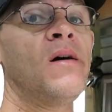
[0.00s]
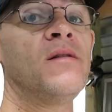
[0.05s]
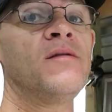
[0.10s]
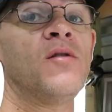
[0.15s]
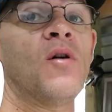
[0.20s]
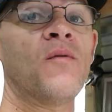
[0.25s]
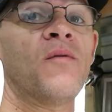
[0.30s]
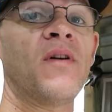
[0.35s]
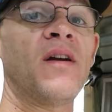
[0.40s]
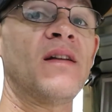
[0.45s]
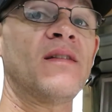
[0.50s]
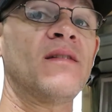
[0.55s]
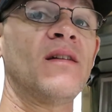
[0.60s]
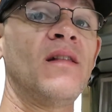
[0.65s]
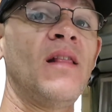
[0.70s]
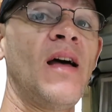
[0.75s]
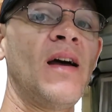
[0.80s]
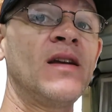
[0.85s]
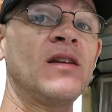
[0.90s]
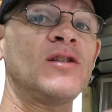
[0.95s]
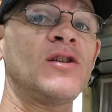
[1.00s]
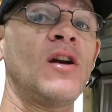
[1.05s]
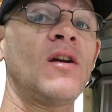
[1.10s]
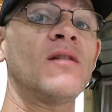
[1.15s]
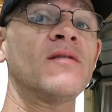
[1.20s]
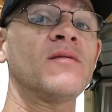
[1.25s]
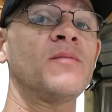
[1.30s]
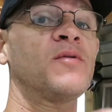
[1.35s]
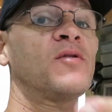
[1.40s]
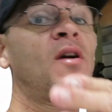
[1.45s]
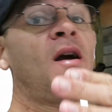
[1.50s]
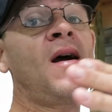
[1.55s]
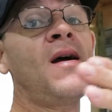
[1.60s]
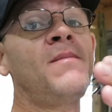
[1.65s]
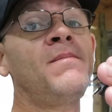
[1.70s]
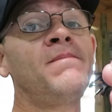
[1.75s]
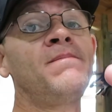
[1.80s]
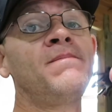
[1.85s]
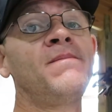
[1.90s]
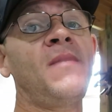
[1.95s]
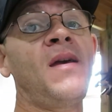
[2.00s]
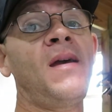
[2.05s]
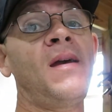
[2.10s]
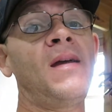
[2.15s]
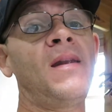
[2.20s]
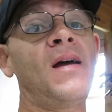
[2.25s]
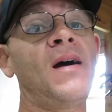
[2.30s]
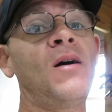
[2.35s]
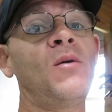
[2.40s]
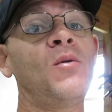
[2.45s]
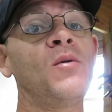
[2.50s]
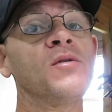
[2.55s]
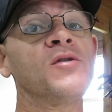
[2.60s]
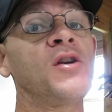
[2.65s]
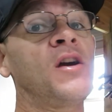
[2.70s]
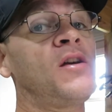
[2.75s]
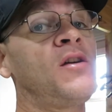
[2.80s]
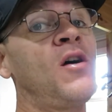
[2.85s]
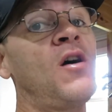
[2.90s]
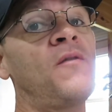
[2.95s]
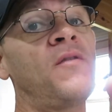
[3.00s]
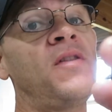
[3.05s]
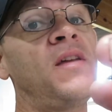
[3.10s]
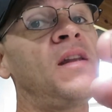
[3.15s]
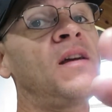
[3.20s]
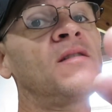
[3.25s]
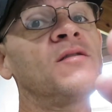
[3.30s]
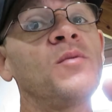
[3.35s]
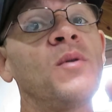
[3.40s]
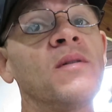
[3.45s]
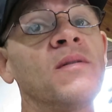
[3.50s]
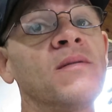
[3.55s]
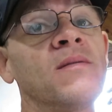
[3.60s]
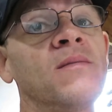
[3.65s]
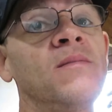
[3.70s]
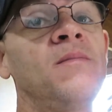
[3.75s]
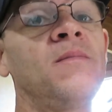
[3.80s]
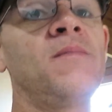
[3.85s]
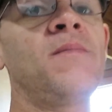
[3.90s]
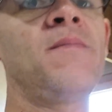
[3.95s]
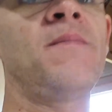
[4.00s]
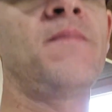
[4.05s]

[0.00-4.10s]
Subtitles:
Don't forget to like, share, and subscribe, and I will check you all for the next one.